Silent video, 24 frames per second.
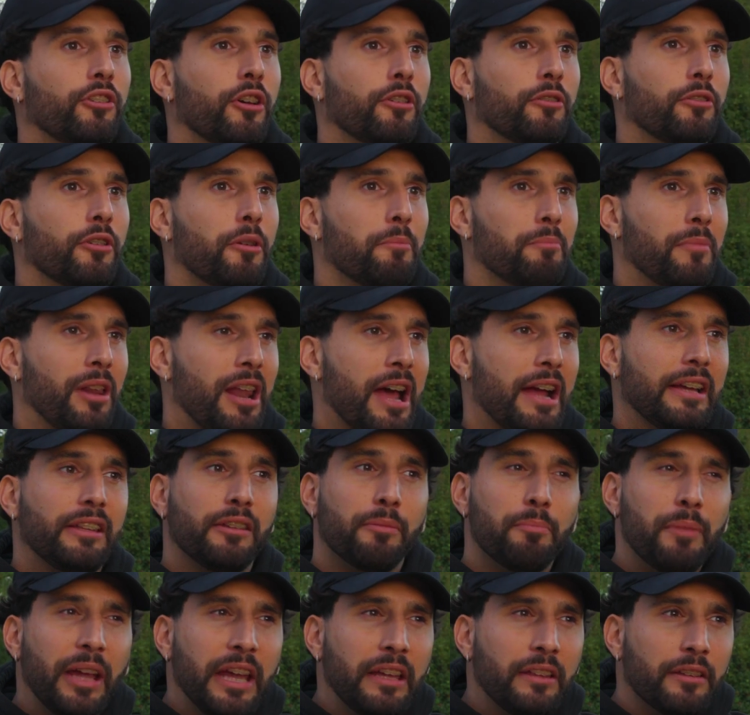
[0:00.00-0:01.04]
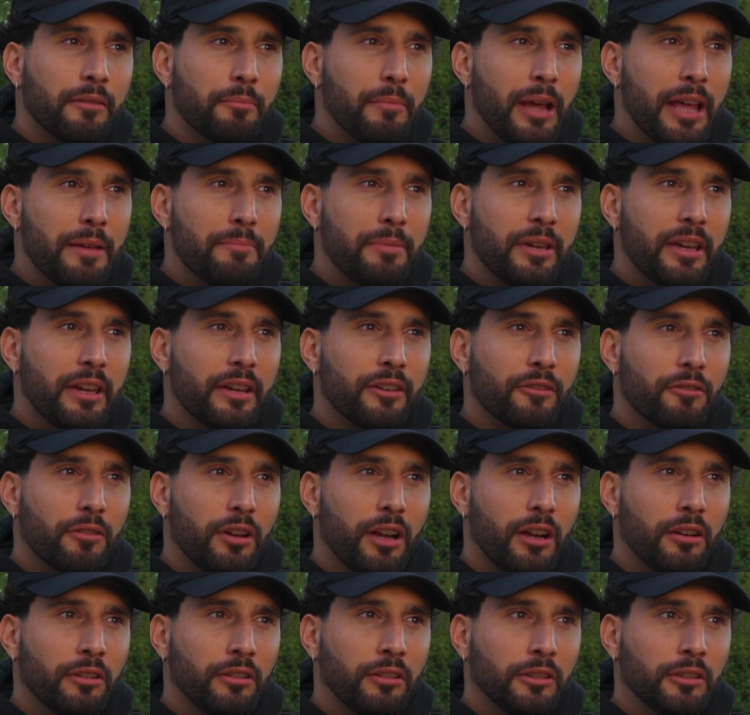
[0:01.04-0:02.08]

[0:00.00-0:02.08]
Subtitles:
So some light meat maybe as well.